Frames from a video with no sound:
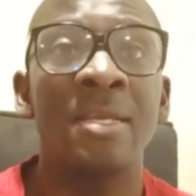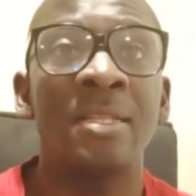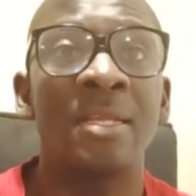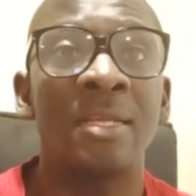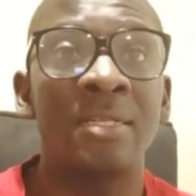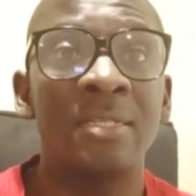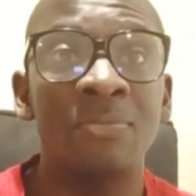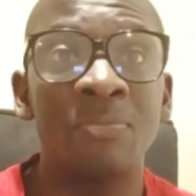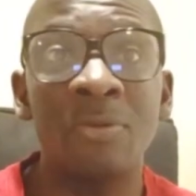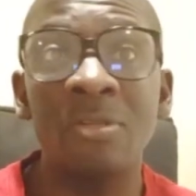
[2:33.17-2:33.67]

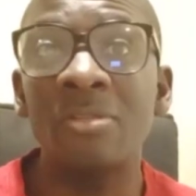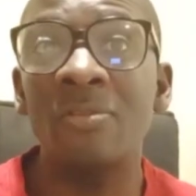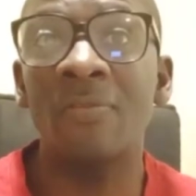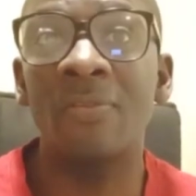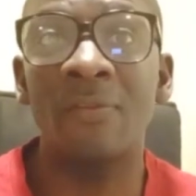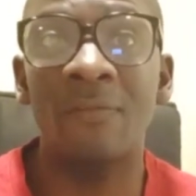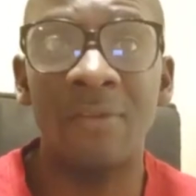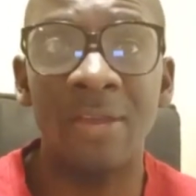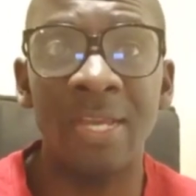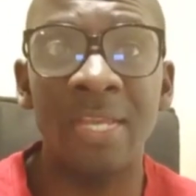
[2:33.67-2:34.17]
that most of
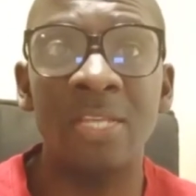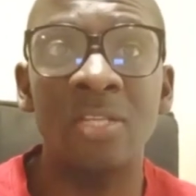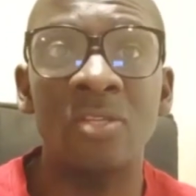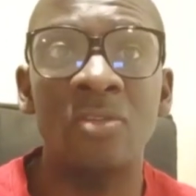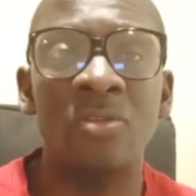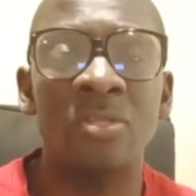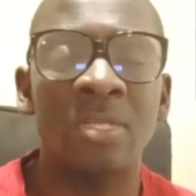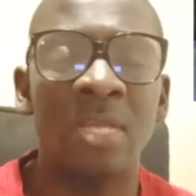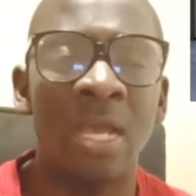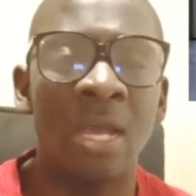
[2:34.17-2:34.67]
the
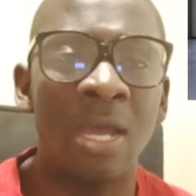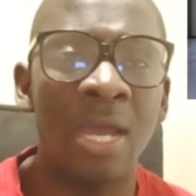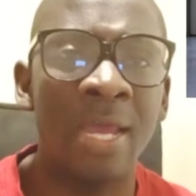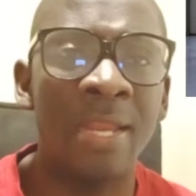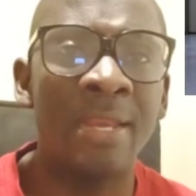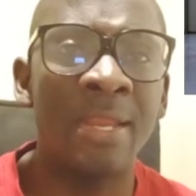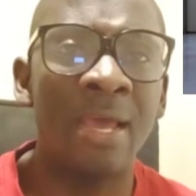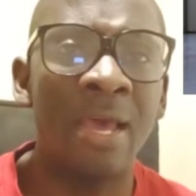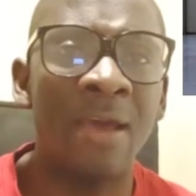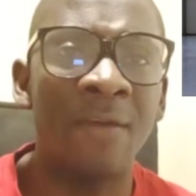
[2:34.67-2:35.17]
vacations are
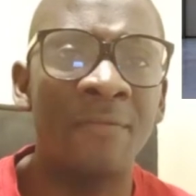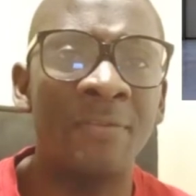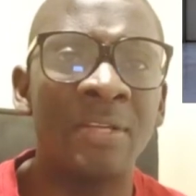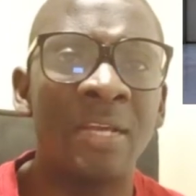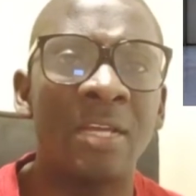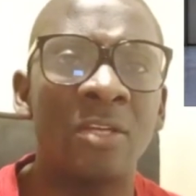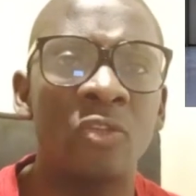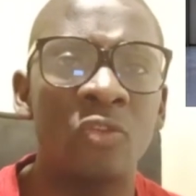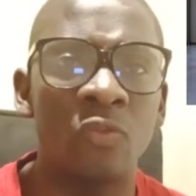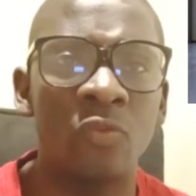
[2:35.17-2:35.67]
under
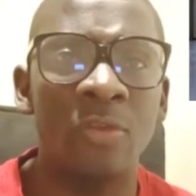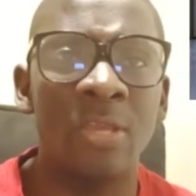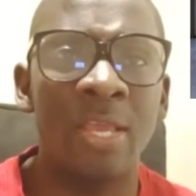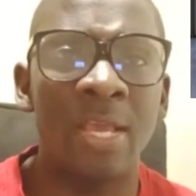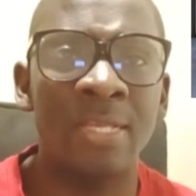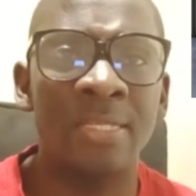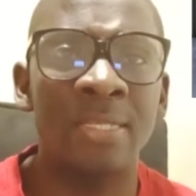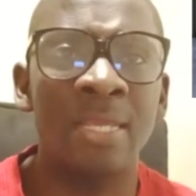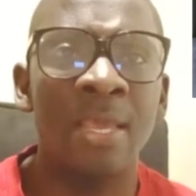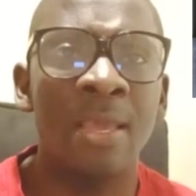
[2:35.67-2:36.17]
after 2
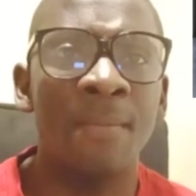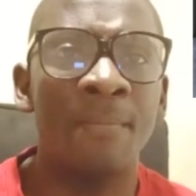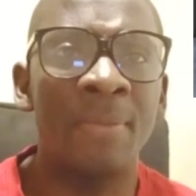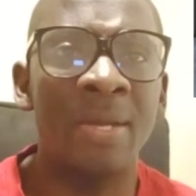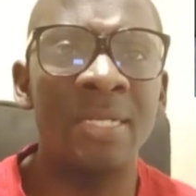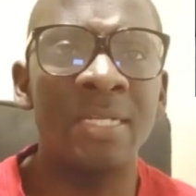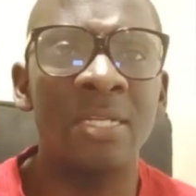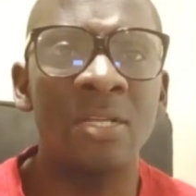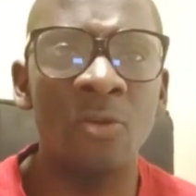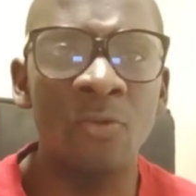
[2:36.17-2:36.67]
years.
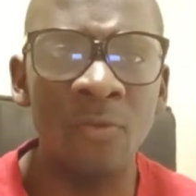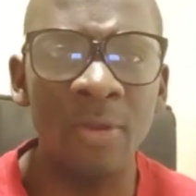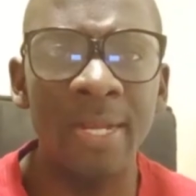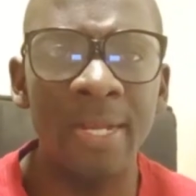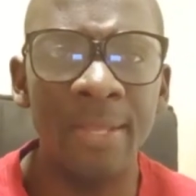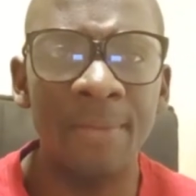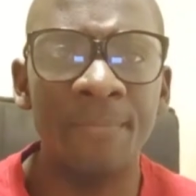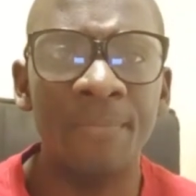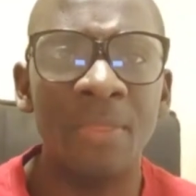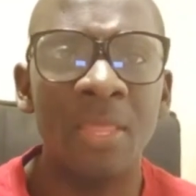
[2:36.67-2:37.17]
But
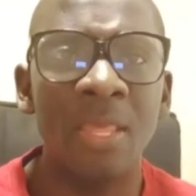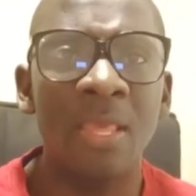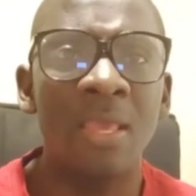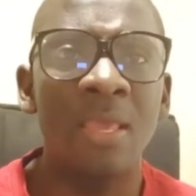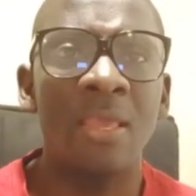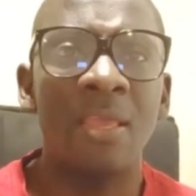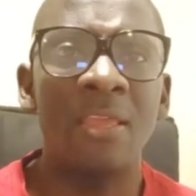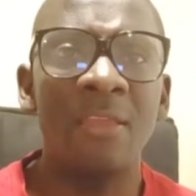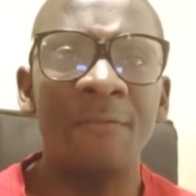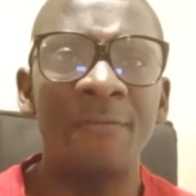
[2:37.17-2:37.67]
really,
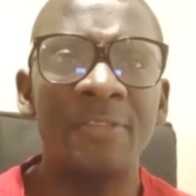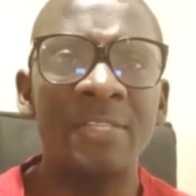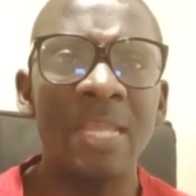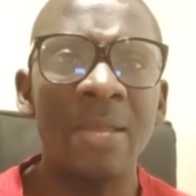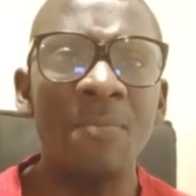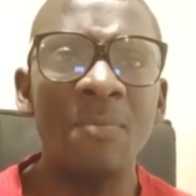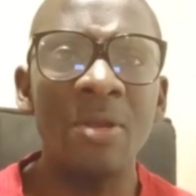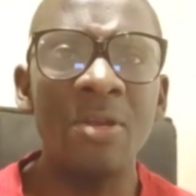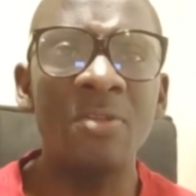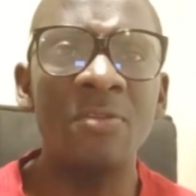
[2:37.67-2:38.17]
if
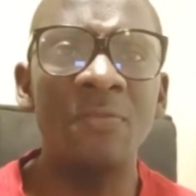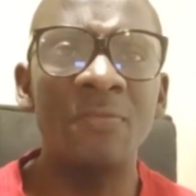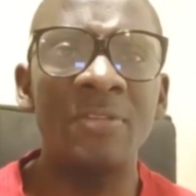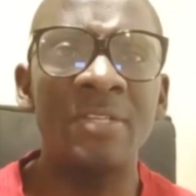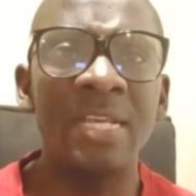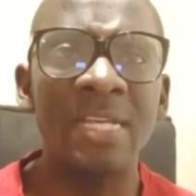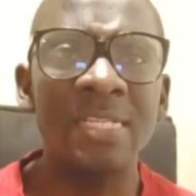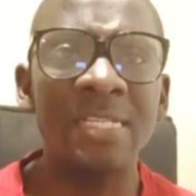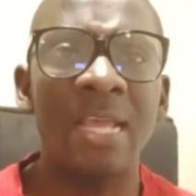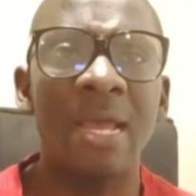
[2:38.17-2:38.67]
someone who
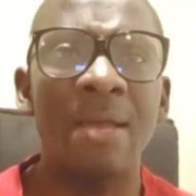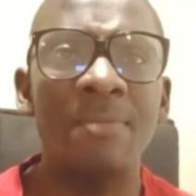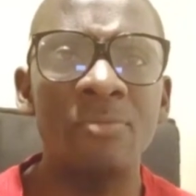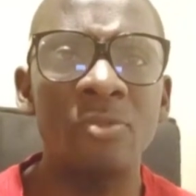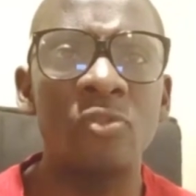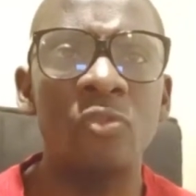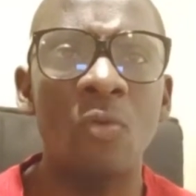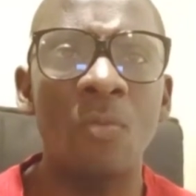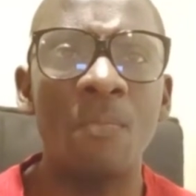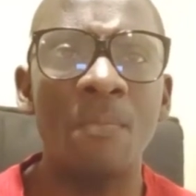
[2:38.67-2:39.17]
just
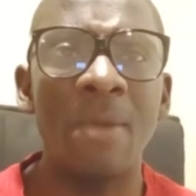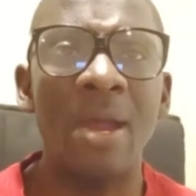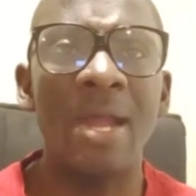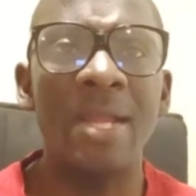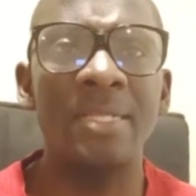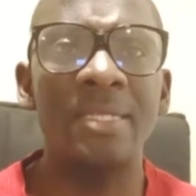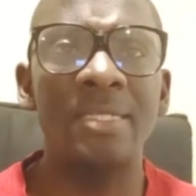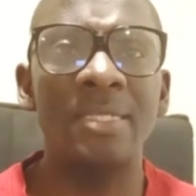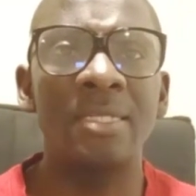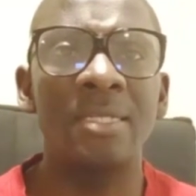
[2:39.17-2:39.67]
comes so
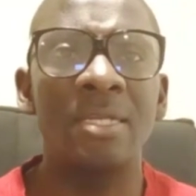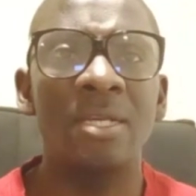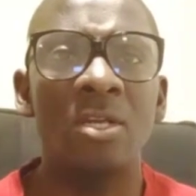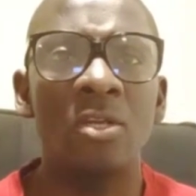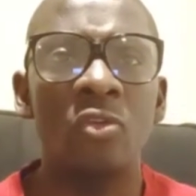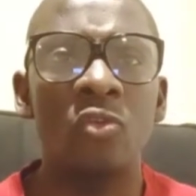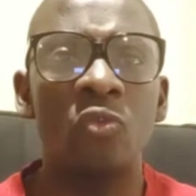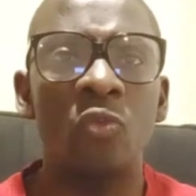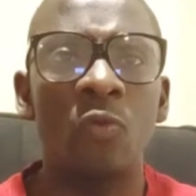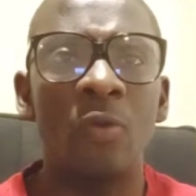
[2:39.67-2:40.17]
much
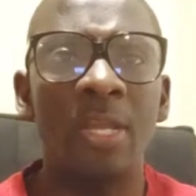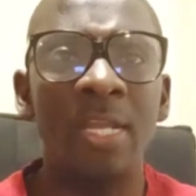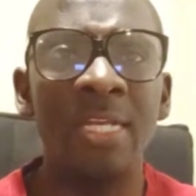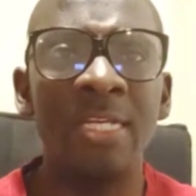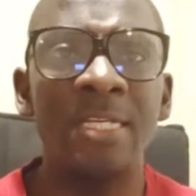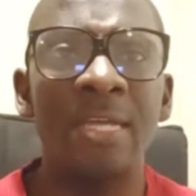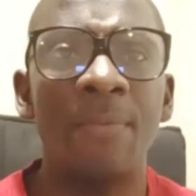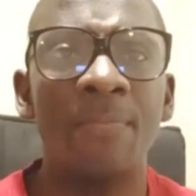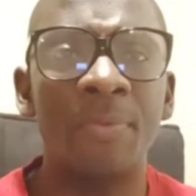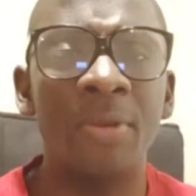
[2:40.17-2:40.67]
to
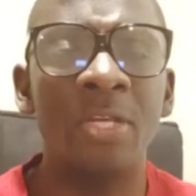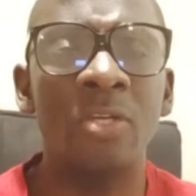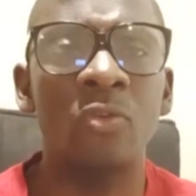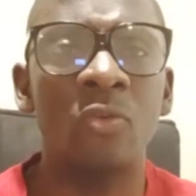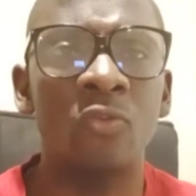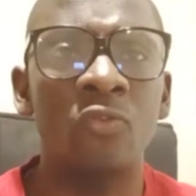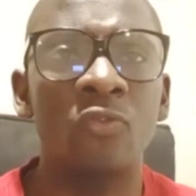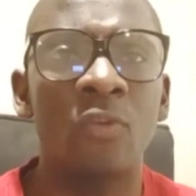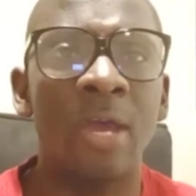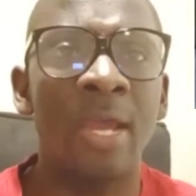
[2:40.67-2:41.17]
interpret
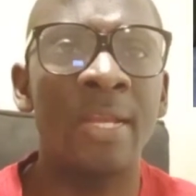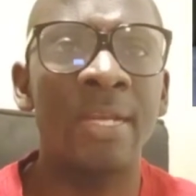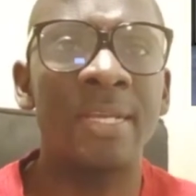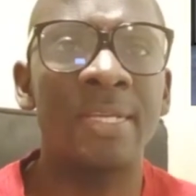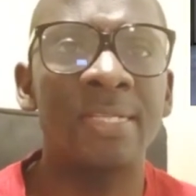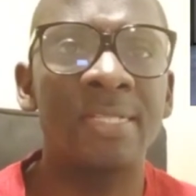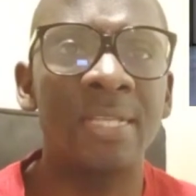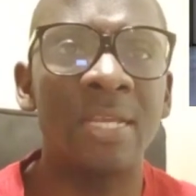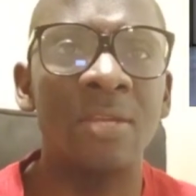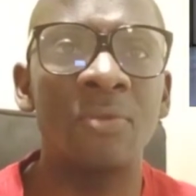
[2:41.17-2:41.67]
or to
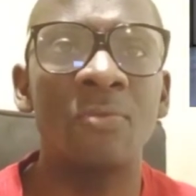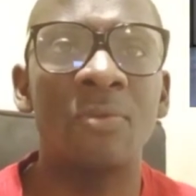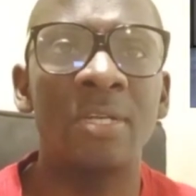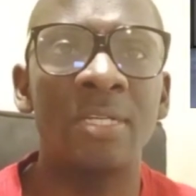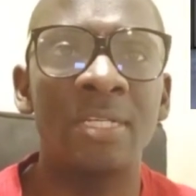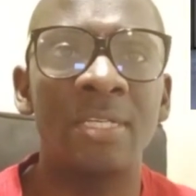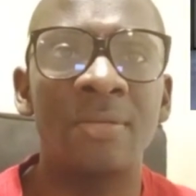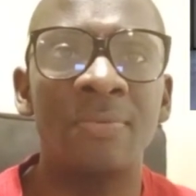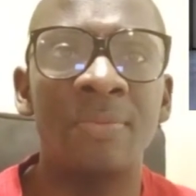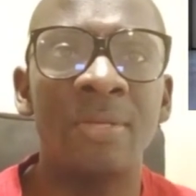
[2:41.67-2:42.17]
understand
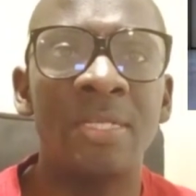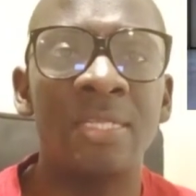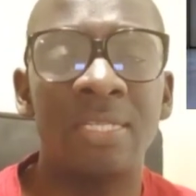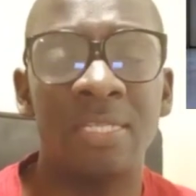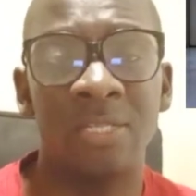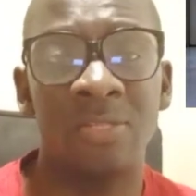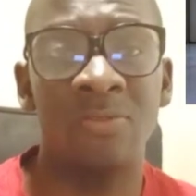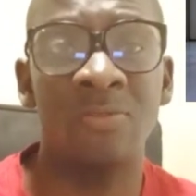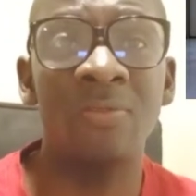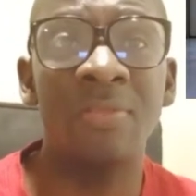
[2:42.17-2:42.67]
what it means,
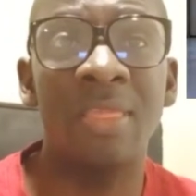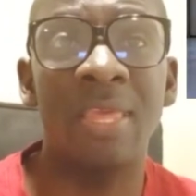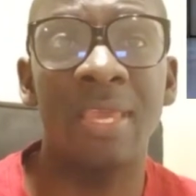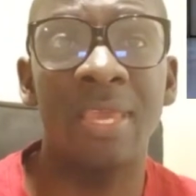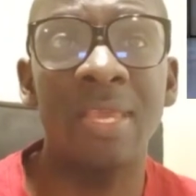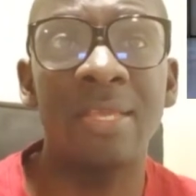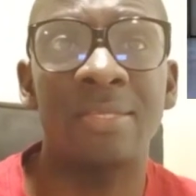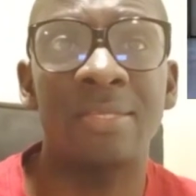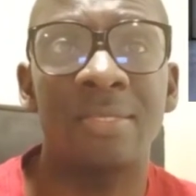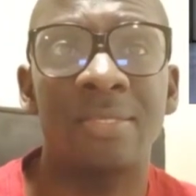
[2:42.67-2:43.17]
it's not the
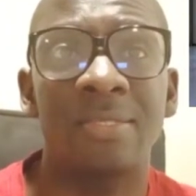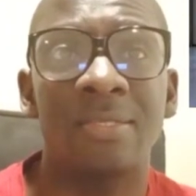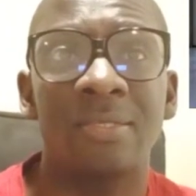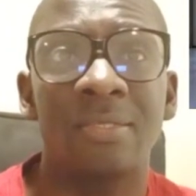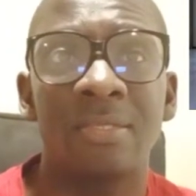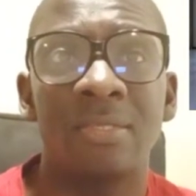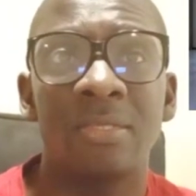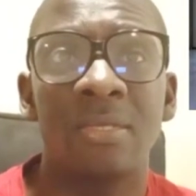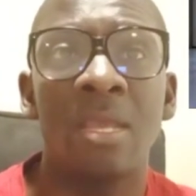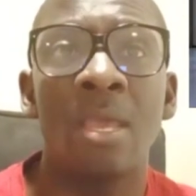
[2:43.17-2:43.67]

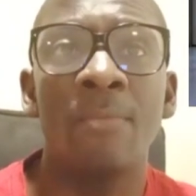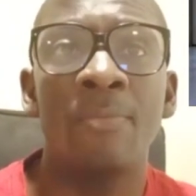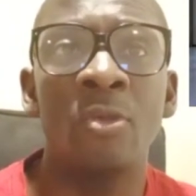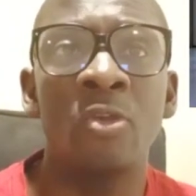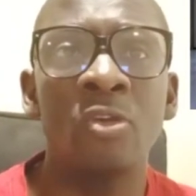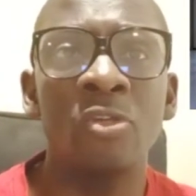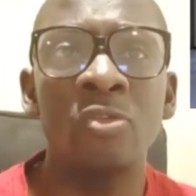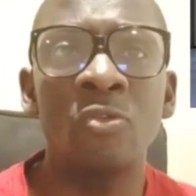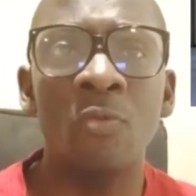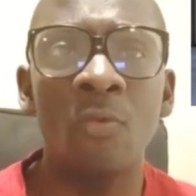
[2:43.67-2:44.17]
case.
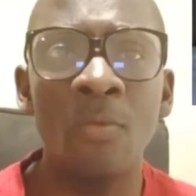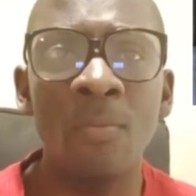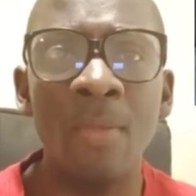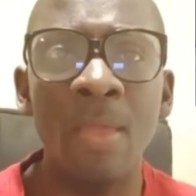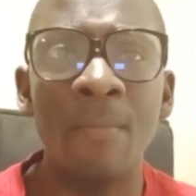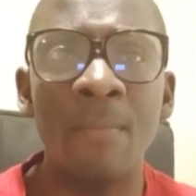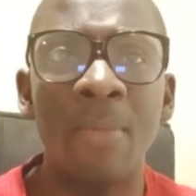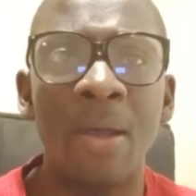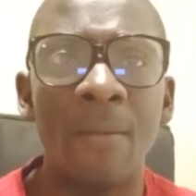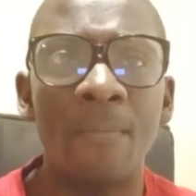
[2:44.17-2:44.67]
Because
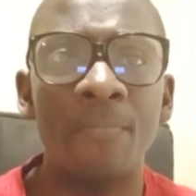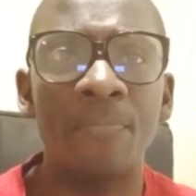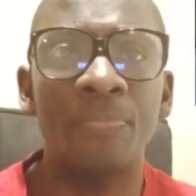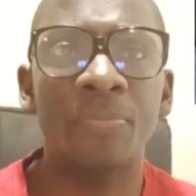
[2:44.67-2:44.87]
remember,